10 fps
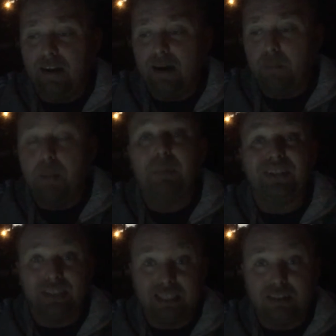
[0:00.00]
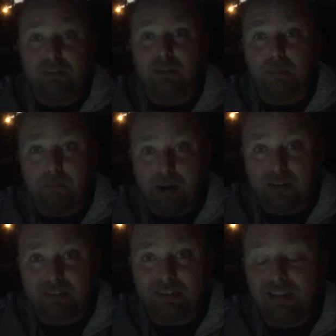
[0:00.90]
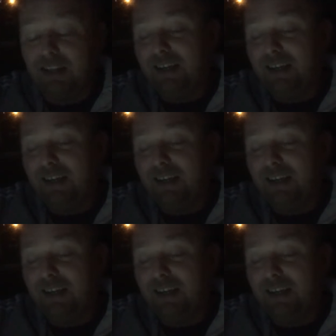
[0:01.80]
but needs must.